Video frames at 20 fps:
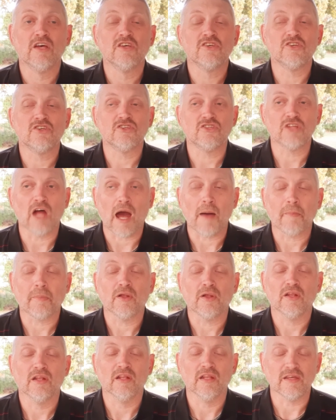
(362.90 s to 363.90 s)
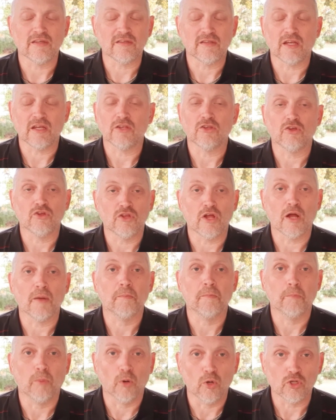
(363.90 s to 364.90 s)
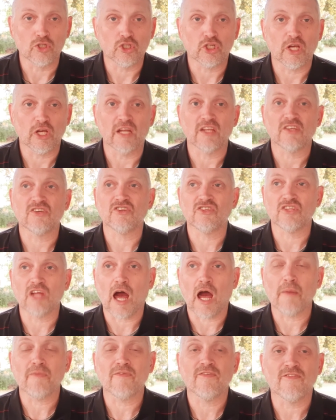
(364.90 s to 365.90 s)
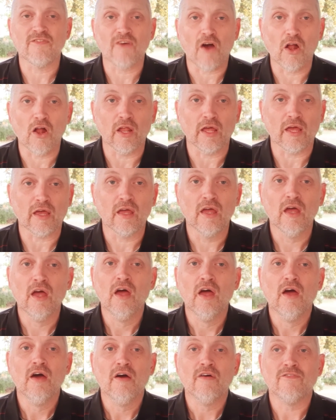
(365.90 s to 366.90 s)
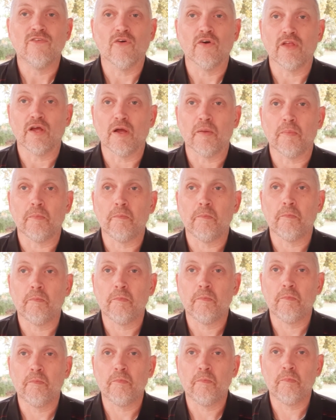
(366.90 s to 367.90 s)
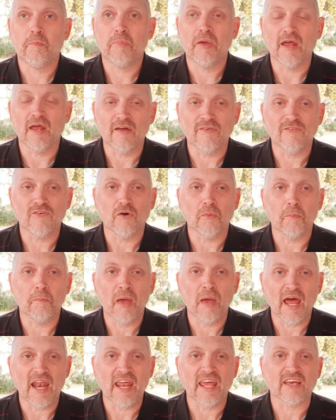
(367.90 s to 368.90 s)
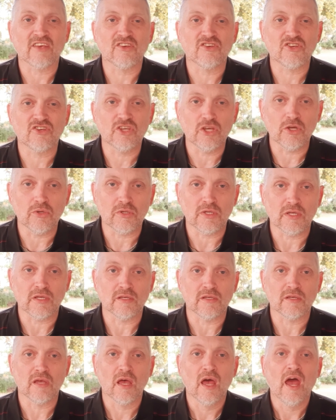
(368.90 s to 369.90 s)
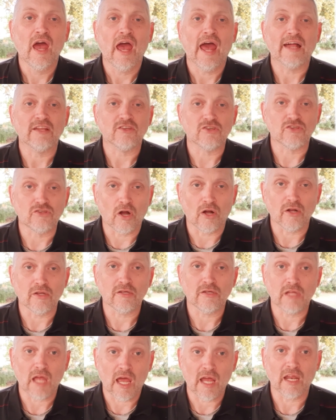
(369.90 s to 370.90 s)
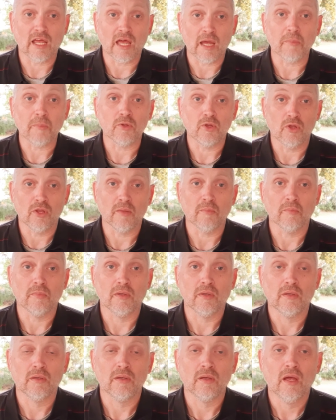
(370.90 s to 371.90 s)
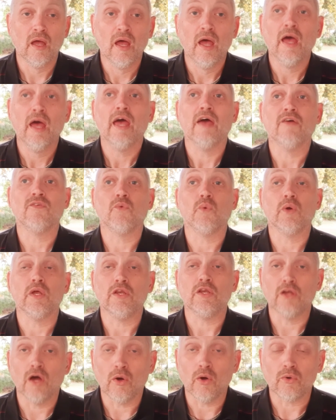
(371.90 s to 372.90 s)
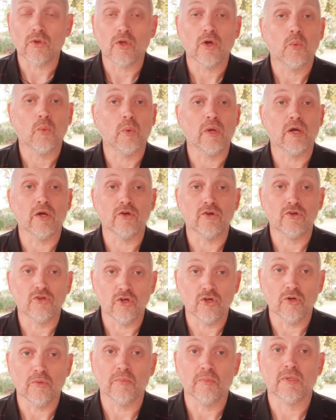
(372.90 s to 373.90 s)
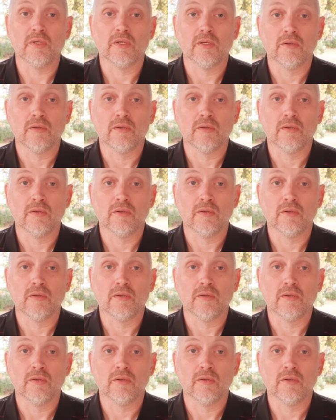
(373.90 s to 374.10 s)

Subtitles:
Stop listening to their bullshit. Stop falling for their pitiful, petty excuses and start standing up to them. If we don't, we are doomed.